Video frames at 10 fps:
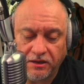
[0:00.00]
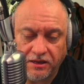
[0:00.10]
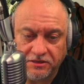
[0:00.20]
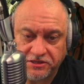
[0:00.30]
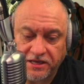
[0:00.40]

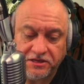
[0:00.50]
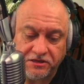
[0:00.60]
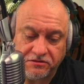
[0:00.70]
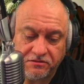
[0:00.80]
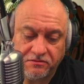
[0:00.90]

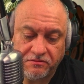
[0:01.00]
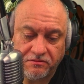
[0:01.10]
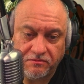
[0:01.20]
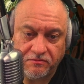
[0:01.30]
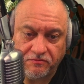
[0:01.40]
changes,
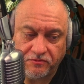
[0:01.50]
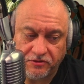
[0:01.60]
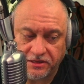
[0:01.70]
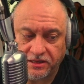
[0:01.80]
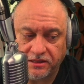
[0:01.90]
per
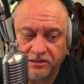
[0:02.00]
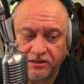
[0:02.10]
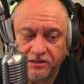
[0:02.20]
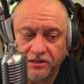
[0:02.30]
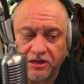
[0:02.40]
se, in
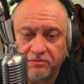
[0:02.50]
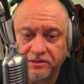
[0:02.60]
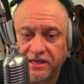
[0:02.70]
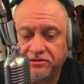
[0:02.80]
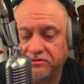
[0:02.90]
the
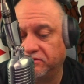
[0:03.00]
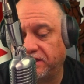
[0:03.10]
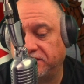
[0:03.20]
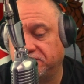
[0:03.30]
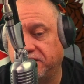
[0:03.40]
documentation or
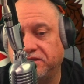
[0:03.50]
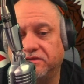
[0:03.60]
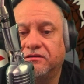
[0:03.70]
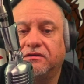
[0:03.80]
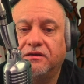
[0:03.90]
anything changes?
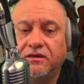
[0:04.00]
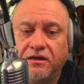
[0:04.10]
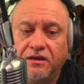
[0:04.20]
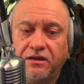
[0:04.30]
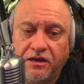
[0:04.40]

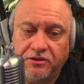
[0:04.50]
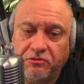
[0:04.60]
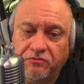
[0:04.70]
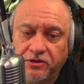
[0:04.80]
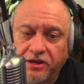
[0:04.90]
Under
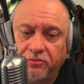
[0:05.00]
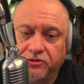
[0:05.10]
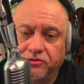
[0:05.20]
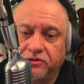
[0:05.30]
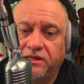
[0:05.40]

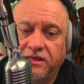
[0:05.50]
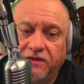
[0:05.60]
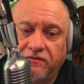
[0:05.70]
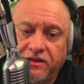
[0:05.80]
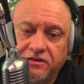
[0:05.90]
149.2D, if
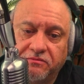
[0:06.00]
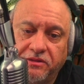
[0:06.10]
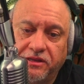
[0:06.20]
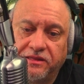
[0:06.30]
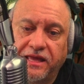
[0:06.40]
any
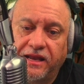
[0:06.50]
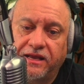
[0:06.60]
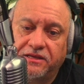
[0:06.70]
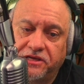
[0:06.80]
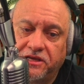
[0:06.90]
submitted data
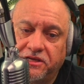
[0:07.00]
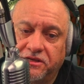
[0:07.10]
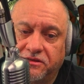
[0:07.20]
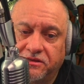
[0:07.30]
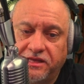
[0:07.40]

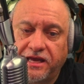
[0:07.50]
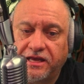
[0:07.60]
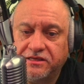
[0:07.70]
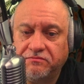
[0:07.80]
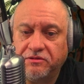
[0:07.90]
changes, the
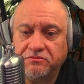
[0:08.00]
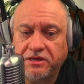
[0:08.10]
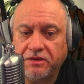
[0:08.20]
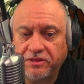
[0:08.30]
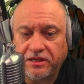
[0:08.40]
ISF must be
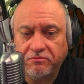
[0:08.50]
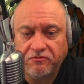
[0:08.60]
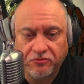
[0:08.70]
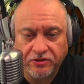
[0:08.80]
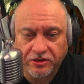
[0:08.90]
updated
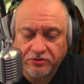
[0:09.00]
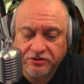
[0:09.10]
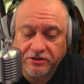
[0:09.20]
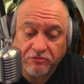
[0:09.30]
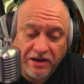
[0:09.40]
before the goods
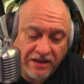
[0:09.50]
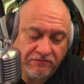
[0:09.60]
arrive.